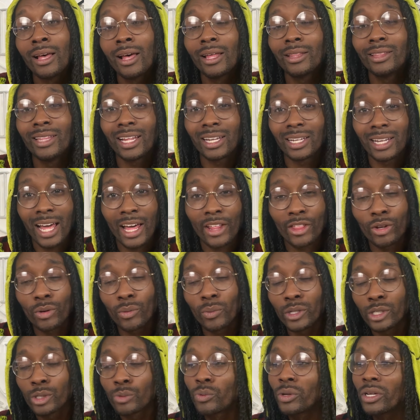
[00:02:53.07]
The leather
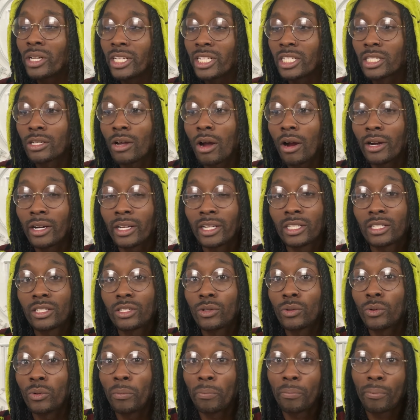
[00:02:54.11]
was really starting
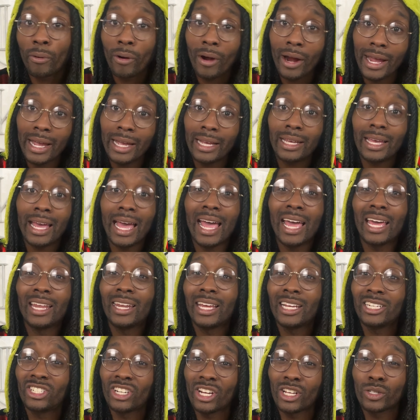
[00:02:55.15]
to break and they
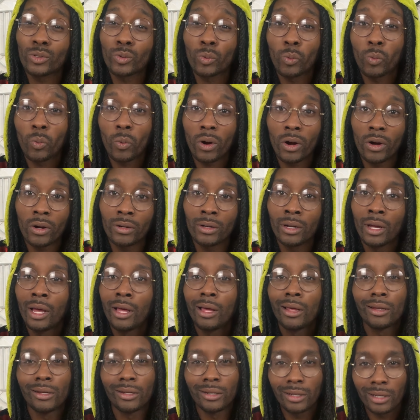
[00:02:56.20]
just weren't
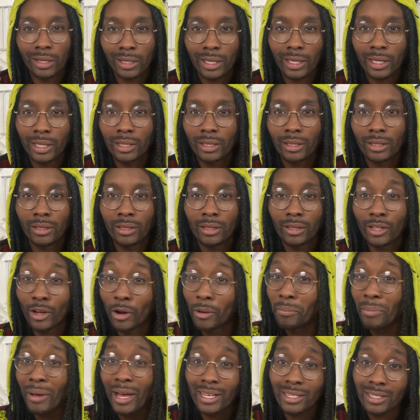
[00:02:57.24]
looking their
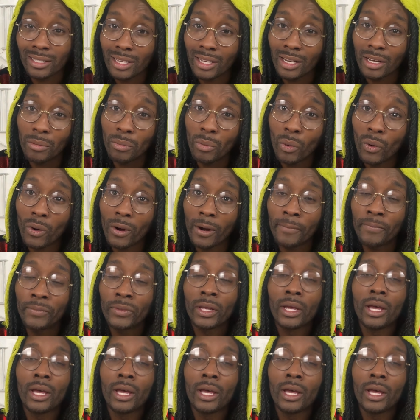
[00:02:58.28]
best anymore.